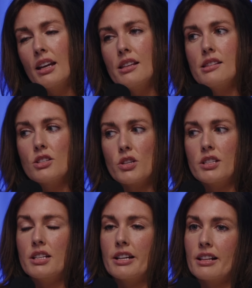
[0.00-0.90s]
It is
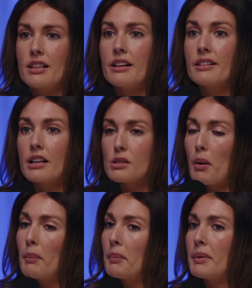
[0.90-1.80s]
interesting. I think that's
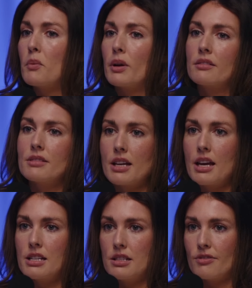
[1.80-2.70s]
probably one of the
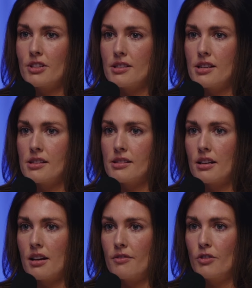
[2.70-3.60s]
key differences that
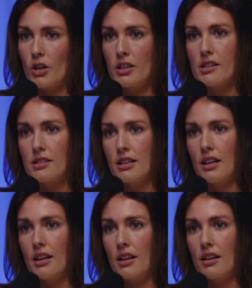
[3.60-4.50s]
I've noticed
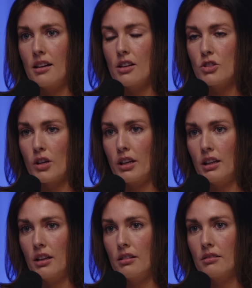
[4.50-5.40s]
in
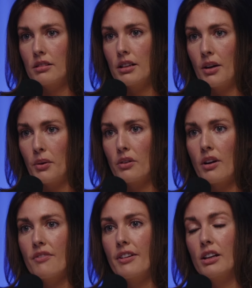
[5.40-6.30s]
Australian equity
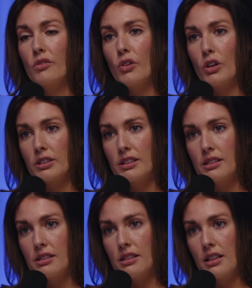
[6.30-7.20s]
crowdfunding
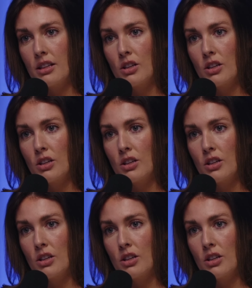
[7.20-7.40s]
versus in